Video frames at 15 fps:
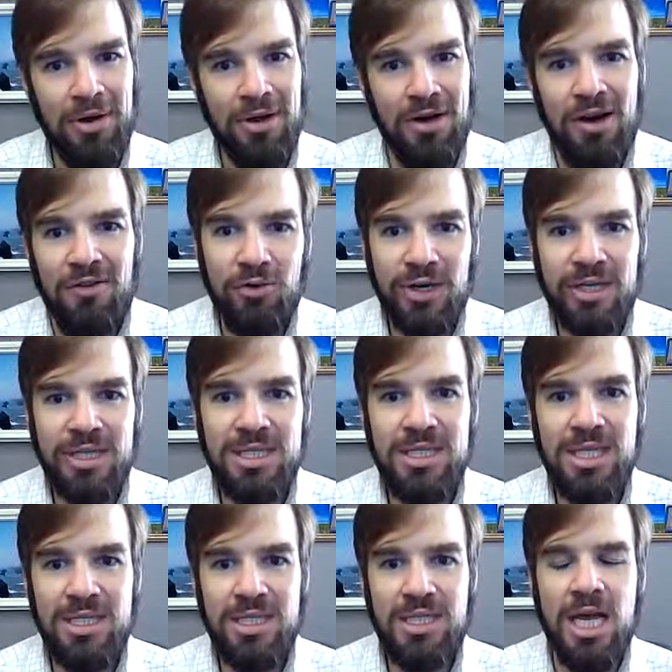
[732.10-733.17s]
For
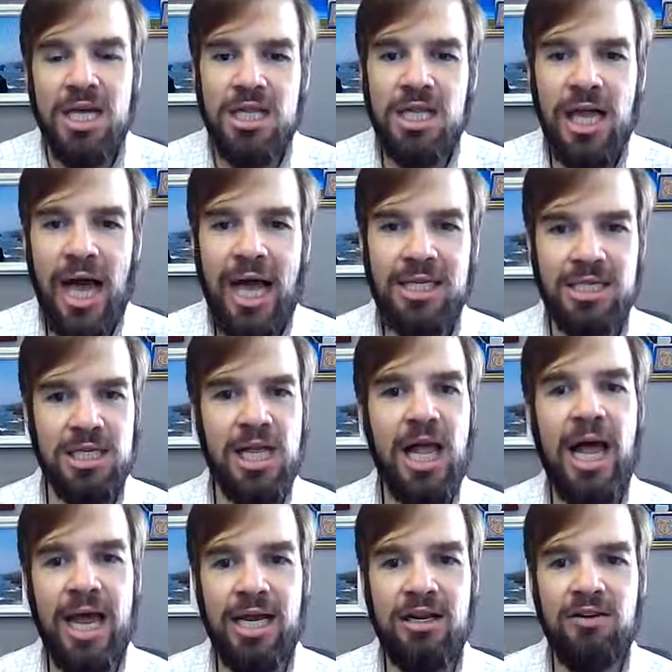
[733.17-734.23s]
instance, the last
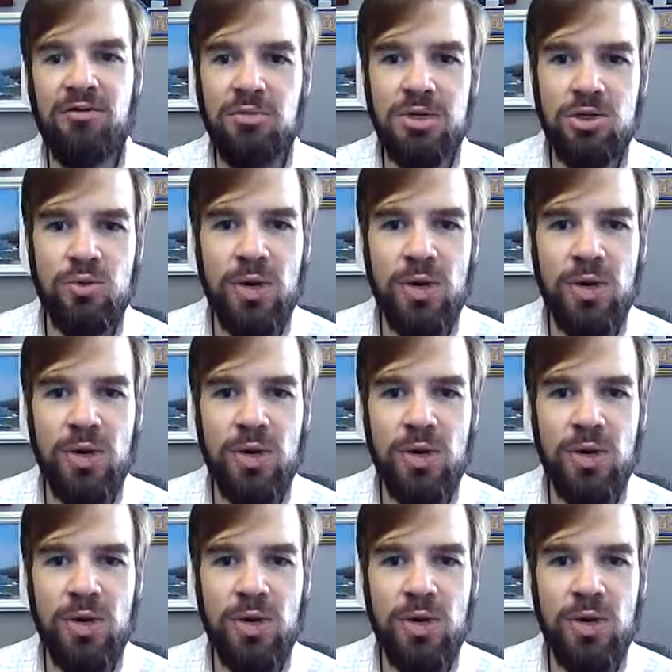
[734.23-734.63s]
line of Mr.